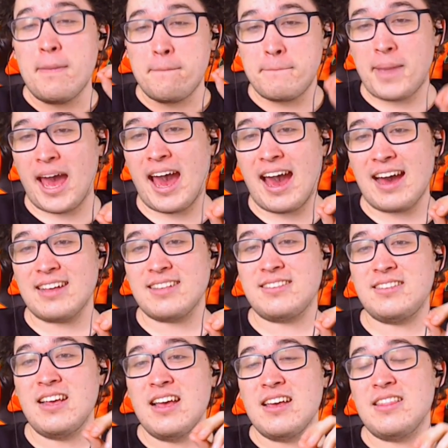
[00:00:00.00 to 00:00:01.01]

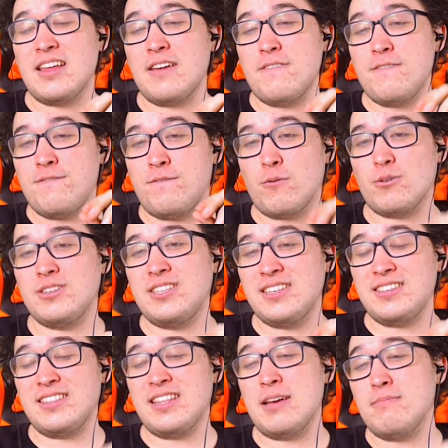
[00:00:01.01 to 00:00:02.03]
pass that
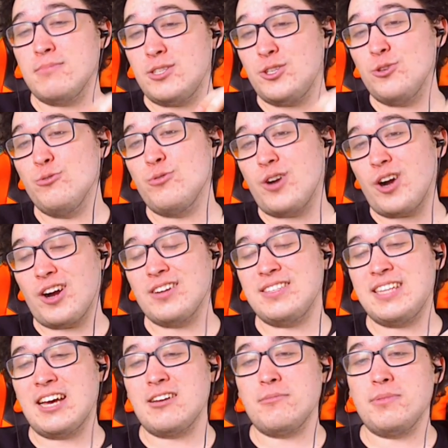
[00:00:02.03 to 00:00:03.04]
forces them 2 cards
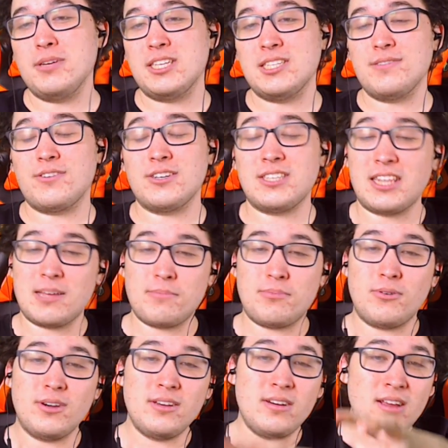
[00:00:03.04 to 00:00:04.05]
down, because of course at that
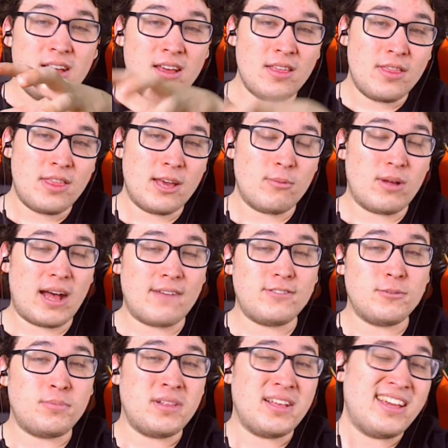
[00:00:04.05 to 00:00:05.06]
point they will have
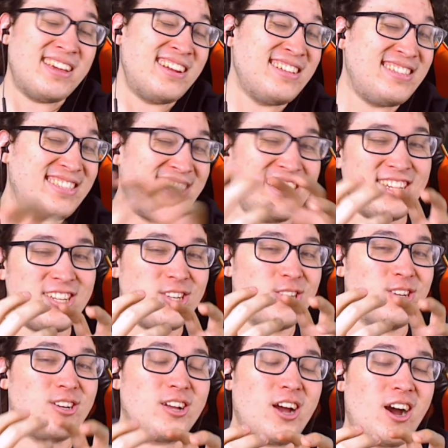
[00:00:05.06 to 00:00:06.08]
to play an
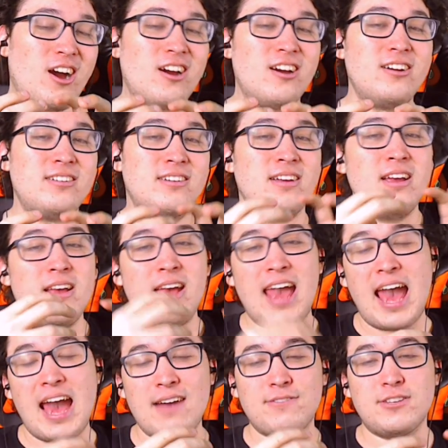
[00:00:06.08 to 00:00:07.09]
additional card
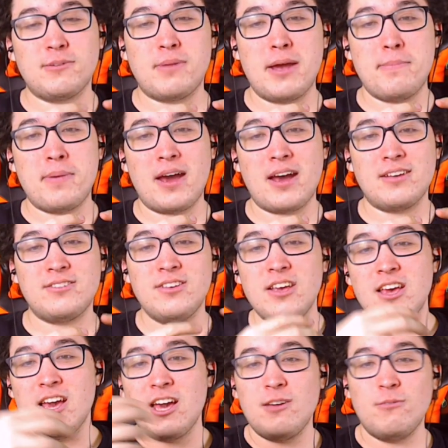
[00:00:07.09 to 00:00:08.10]
after my pass,
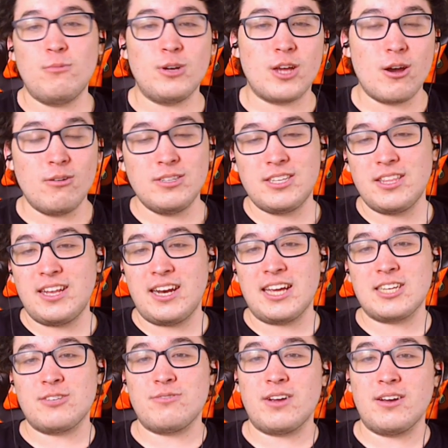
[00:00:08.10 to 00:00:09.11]
and we'll go into the
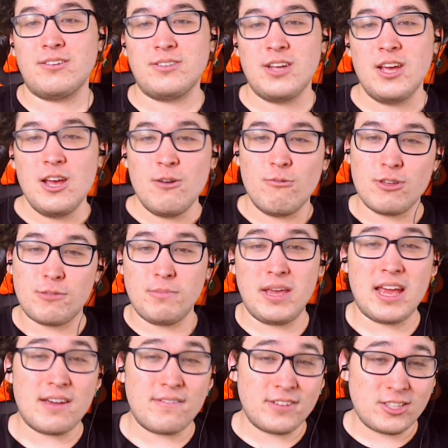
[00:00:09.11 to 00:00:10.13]
next round with me
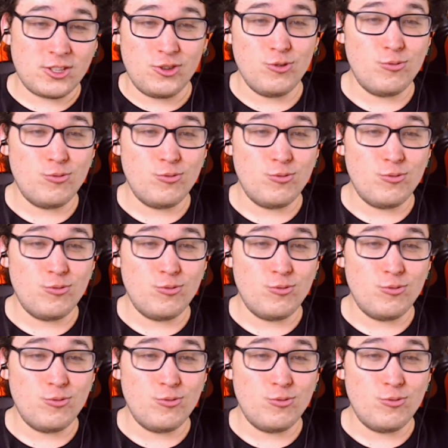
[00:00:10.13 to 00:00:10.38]
having 2